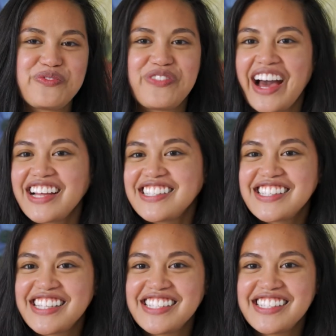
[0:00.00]

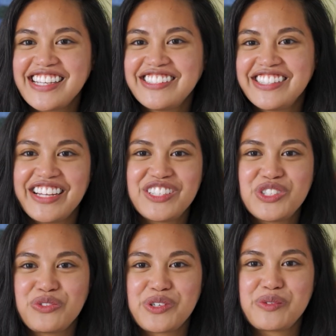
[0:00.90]
fast things can
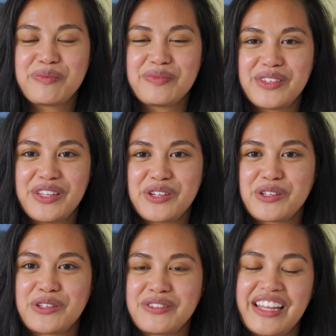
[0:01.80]
change from
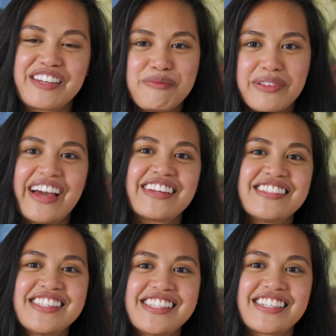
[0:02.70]
your life
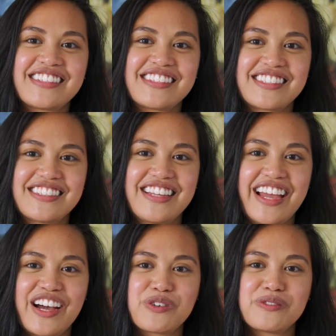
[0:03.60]
plans and
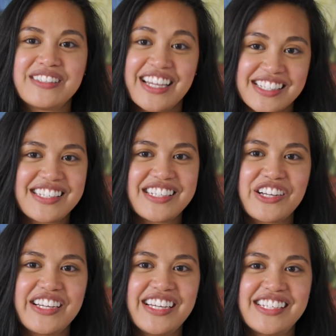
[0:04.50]
how
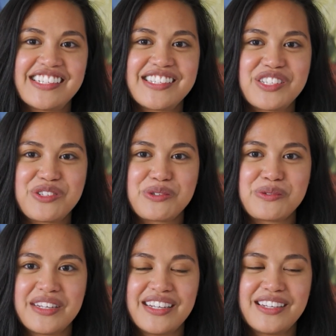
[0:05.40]
necessary it is to
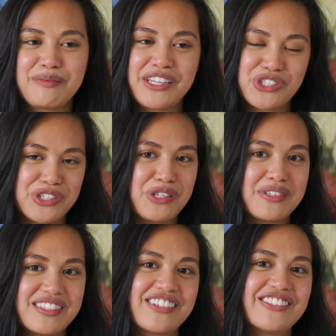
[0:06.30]
make sure you
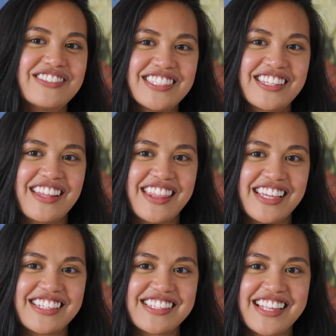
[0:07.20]
indulge in the
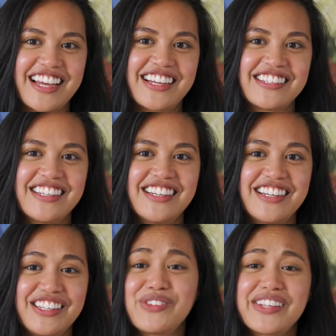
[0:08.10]
things that
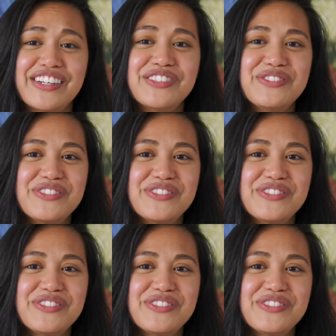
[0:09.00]
you love.